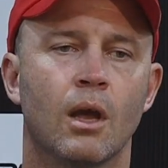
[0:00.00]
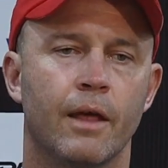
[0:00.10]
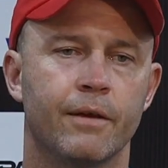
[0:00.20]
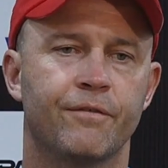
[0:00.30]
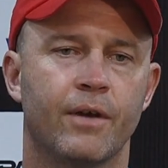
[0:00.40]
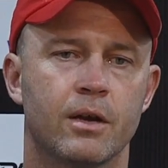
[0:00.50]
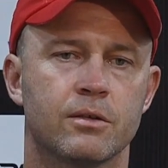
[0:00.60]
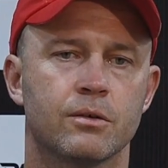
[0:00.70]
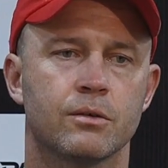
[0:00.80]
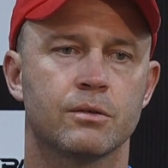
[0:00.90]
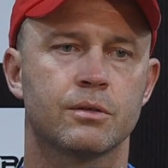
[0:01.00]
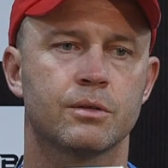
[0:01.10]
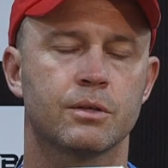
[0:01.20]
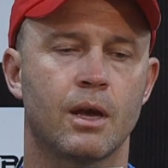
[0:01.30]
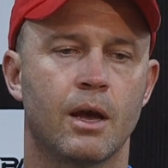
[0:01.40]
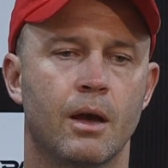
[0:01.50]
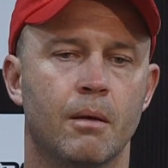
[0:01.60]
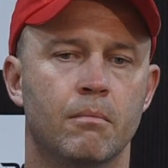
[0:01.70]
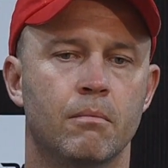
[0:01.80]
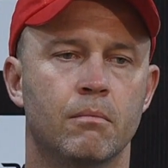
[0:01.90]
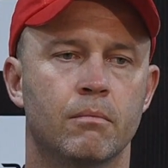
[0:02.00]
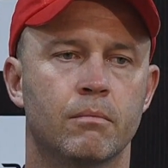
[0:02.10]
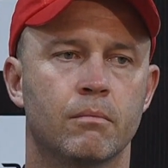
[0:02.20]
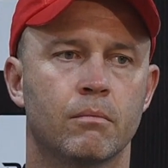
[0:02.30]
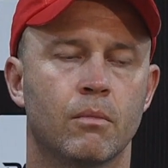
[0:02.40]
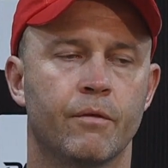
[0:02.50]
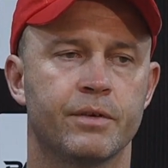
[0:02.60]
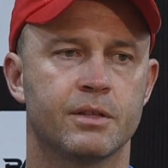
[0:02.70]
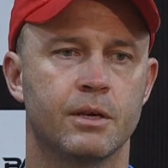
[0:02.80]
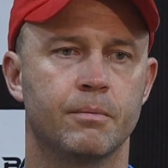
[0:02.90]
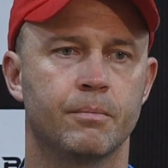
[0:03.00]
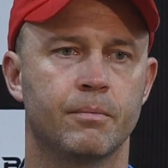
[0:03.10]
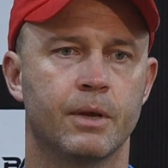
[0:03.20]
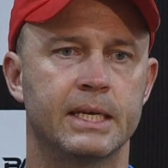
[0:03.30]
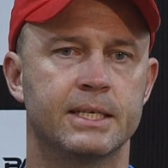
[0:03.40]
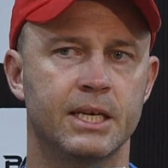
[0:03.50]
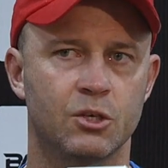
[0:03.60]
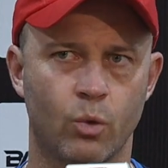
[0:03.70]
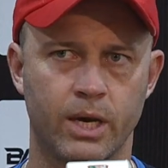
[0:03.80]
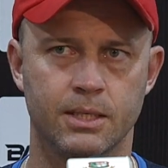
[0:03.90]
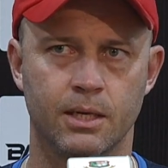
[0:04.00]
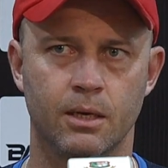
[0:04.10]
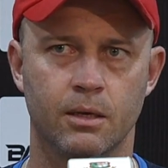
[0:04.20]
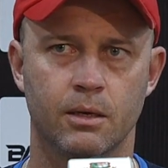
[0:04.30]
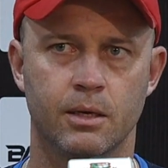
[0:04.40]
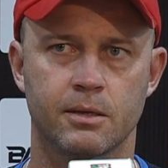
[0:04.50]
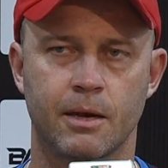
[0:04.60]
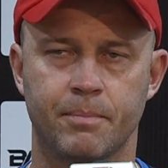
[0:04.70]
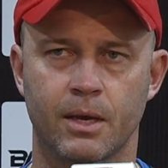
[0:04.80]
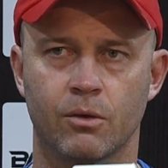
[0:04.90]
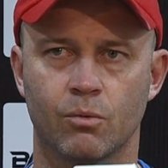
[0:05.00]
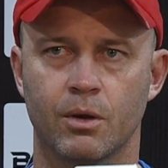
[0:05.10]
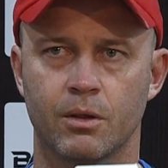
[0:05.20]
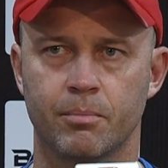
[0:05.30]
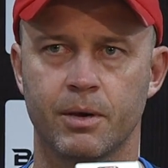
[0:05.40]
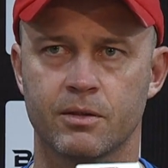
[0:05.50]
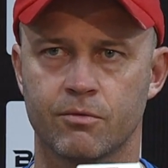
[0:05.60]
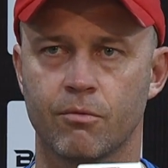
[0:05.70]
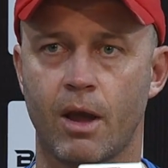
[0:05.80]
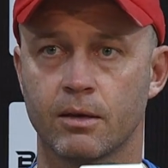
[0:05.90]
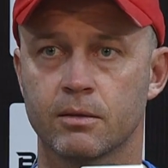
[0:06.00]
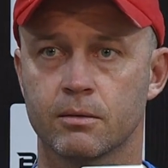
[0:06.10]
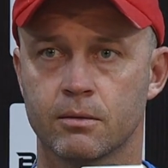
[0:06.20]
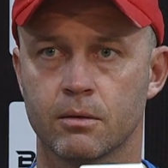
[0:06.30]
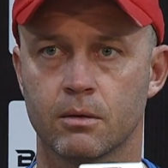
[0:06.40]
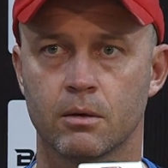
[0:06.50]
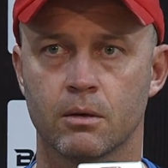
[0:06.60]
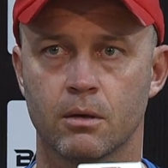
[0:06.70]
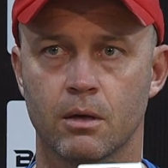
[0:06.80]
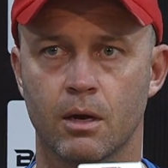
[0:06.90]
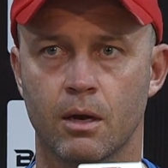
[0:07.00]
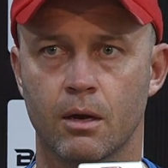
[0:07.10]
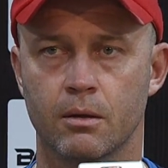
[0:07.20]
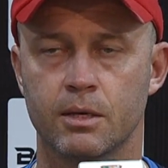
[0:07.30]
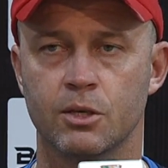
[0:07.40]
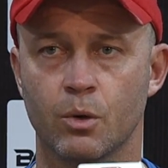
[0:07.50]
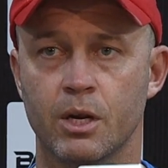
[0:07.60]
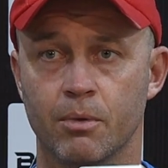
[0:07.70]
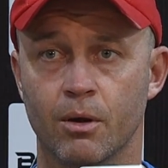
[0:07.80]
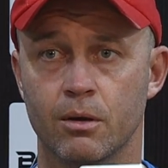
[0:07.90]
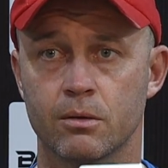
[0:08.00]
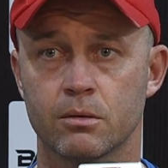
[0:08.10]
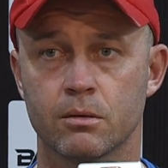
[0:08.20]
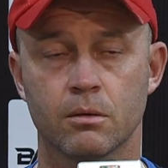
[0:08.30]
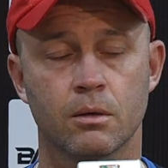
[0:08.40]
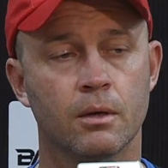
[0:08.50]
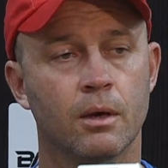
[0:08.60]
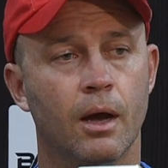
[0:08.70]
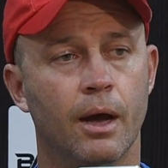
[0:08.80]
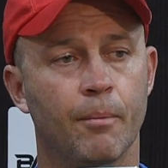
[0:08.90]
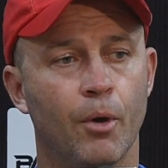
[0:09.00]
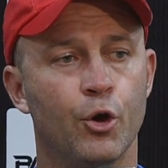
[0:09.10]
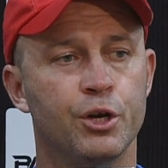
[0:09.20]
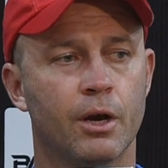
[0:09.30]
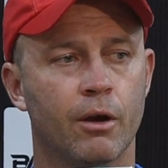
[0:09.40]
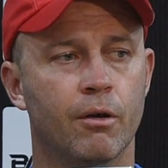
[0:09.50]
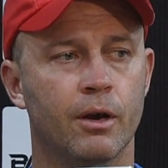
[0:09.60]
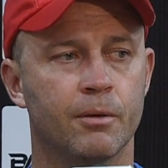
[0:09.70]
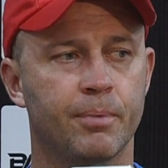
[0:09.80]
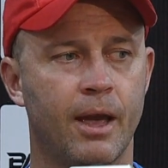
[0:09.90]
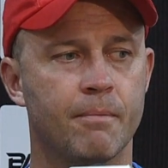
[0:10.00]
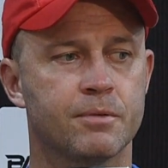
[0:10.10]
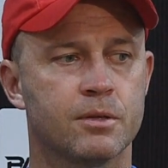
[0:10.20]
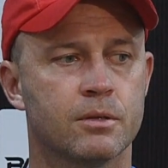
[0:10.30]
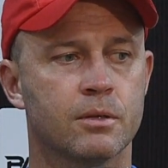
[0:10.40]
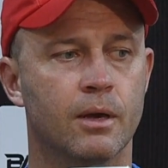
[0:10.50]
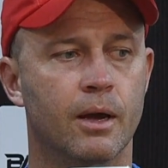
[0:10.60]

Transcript: I think Faisal's obviously in T20 is up there with one of the best ranked T20 bowlers. ODI cricket, perhaps